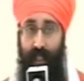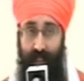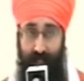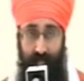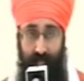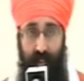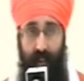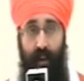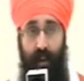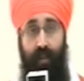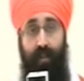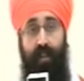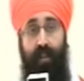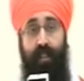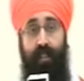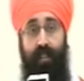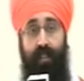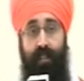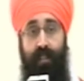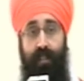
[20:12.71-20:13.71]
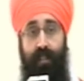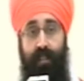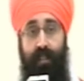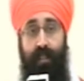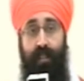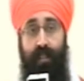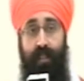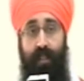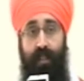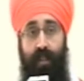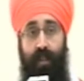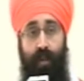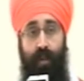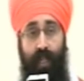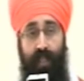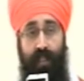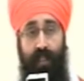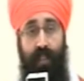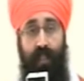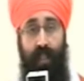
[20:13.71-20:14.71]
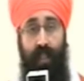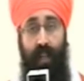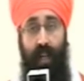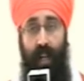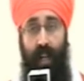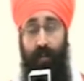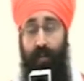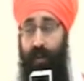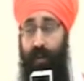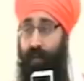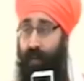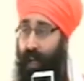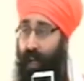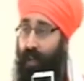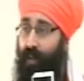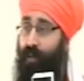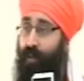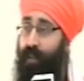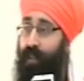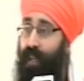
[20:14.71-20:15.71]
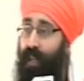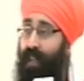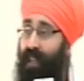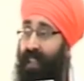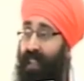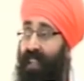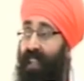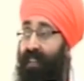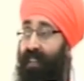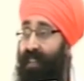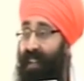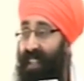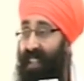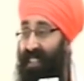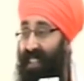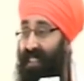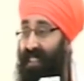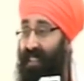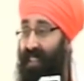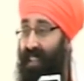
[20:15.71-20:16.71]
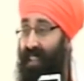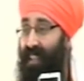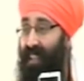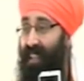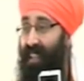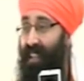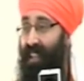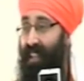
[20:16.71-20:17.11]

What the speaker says: is their origins. You're questioning Akal Purakh Waheguru that he ever existed.